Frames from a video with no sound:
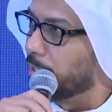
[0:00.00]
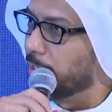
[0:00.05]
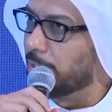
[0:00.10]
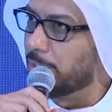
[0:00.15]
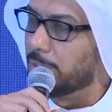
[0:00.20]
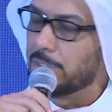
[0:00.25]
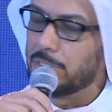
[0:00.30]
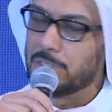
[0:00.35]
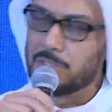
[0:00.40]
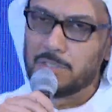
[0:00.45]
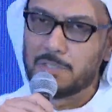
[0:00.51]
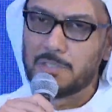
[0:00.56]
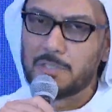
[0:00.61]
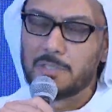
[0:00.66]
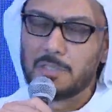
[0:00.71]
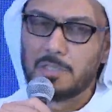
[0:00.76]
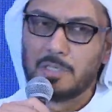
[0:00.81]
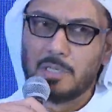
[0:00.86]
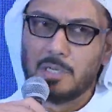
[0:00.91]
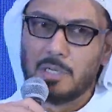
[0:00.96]
in the region,
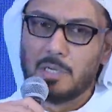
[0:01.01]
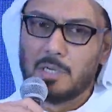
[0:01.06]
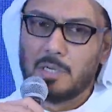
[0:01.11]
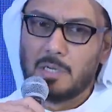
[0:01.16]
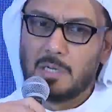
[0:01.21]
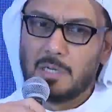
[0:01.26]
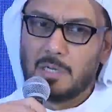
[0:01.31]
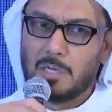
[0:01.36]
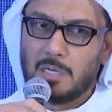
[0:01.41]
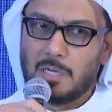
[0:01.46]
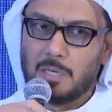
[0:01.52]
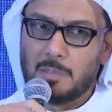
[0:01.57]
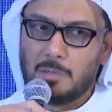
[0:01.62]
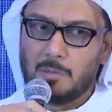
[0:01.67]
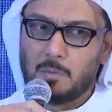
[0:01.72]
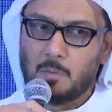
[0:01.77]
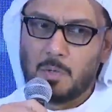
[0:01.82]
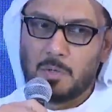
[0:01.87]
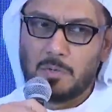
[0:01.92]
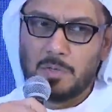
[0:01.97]

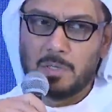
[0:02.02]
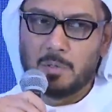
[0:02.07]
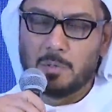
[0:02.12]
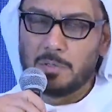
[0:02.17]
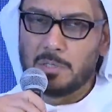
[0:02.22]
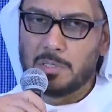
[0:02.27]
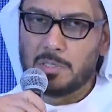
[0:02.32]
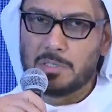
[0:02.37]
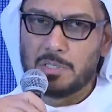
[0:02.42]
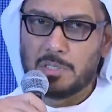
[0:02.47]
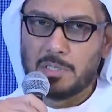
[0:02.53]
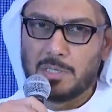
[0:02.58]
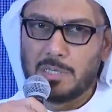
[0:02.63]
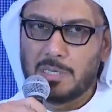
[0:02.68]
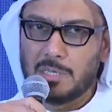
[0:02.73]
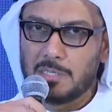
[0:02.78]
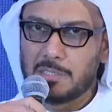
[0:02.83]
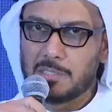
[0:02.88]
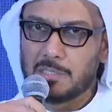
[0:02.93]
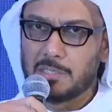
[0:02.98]
what we noticed in the
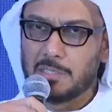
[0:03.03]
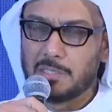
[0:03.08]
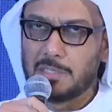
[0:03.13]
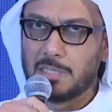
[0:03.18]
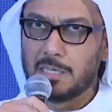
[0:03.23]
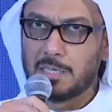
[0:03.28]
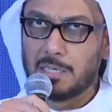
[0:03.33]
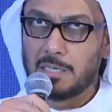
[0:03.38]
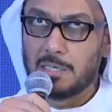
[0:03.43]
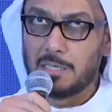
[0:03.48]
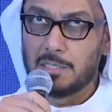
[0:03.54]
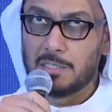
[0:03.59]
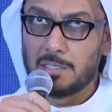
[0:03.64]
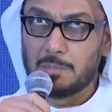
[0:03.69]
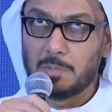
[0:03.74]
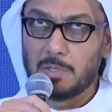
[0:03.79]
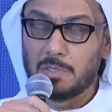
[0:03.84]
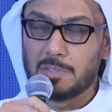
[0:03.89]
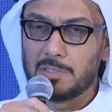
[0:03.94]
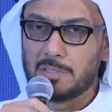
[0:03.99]
last decade is
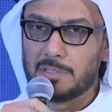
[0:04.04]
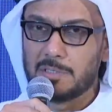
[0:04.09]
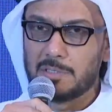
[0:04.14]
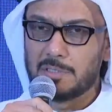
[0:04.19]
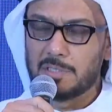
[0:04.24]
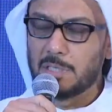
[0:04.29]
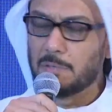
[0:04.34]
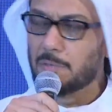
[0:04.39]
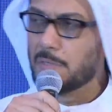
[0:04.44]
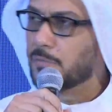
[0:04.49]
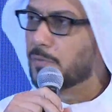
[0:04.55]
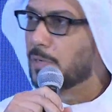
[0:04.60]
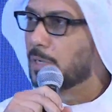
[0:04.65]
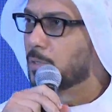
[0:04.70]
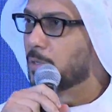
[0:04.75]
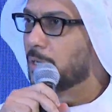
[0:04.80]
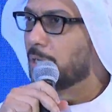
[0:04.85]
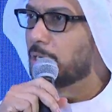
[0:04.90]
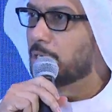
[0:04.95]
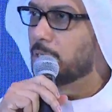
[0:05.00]
about 75
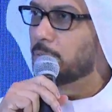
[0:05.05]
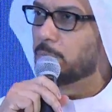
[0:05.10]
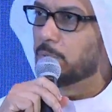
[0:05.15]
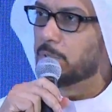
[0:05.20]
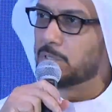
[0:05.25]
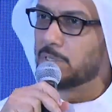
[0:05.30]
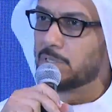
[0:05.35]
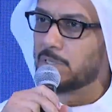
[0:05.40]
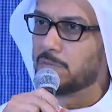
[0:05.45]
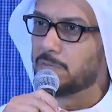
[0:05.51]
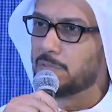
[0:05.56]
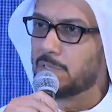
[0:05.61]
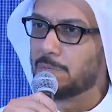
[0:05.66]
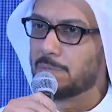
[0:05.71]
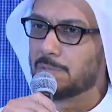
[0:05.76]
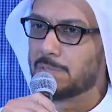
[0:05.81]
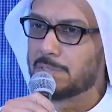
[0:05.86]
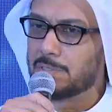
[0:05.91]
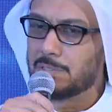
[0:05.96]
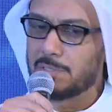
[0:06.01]
to 80% of the
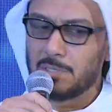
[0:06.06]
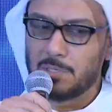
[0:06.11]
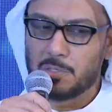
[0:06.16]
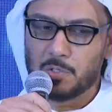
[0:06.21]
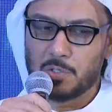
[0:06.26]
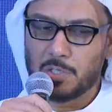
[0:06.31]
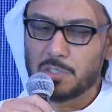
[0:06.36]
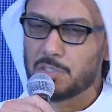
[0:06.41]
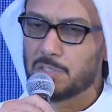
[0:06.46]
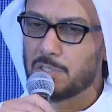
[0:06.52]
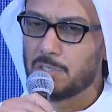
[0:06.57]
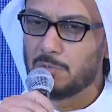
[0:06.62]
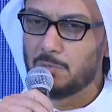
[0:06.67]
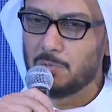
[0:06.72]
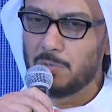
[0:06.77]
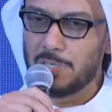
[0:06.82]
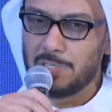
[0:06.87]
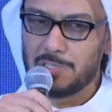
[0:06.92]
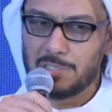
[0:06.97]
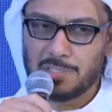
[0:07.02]
construction
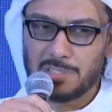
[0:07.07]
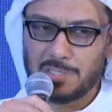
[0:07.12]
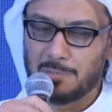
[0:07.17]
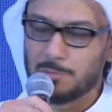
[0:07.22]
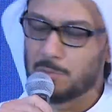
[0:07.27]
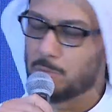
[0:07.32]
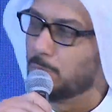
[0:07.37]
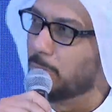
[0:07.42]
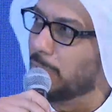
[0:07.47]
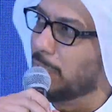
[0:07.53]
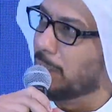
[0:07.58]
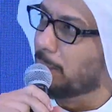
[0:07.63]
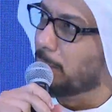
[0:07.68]
waste comes from building